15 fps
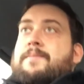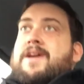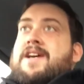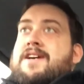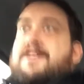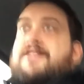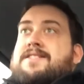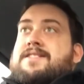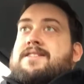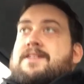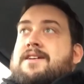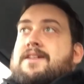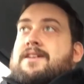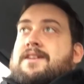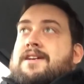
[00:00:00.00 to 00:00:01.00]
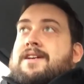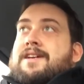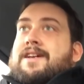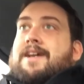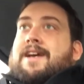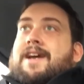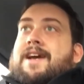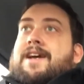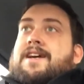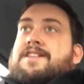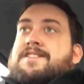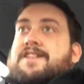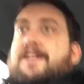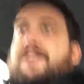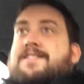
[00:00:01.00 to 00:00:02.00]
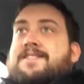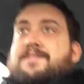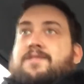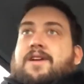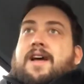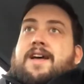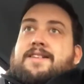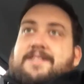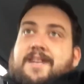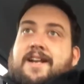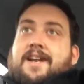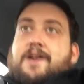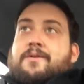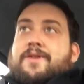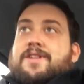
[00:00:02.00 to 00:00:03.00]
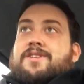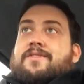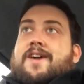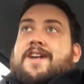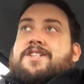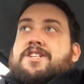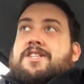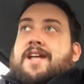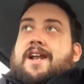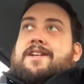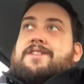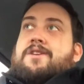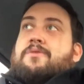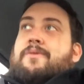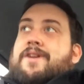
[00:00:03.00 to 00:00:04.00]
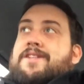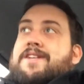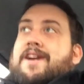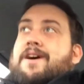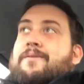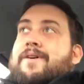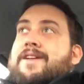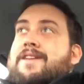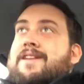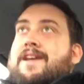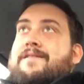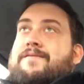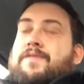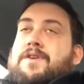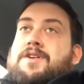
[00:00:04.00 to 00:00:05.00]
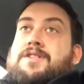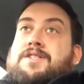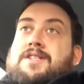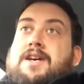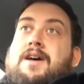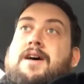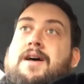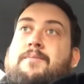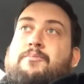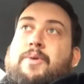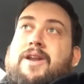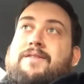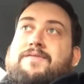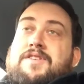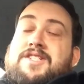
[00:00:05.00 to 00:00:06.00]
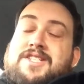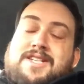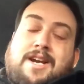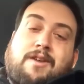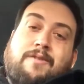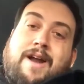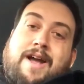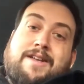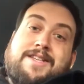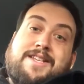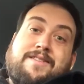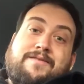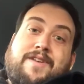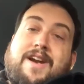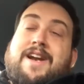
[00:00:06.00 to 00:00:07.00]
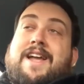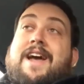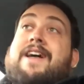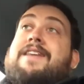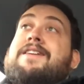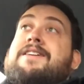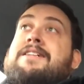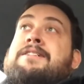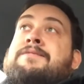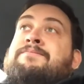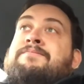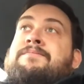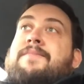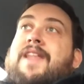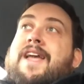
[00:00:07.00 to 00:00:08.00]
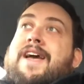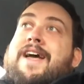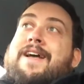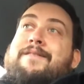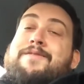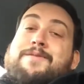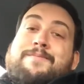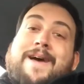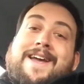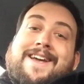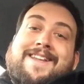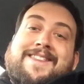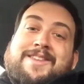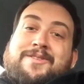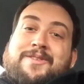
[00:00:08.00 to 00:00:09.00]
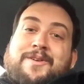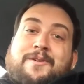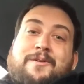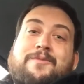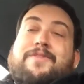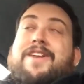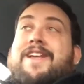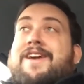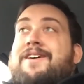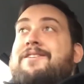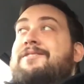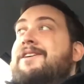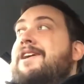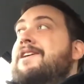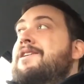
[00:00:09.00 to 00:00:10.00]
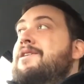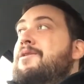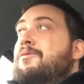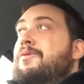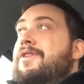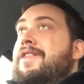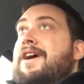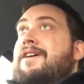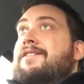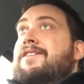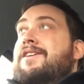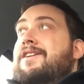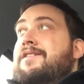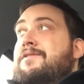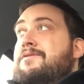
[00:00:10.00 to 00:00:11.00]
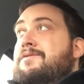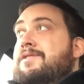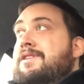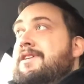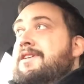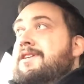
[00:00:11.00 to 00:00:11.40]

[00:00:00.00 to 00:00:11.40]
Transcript: is gonna go in a direction that I don't want it to go in at first, but if you stick around to the very end, if you make it through the whole video without, you know,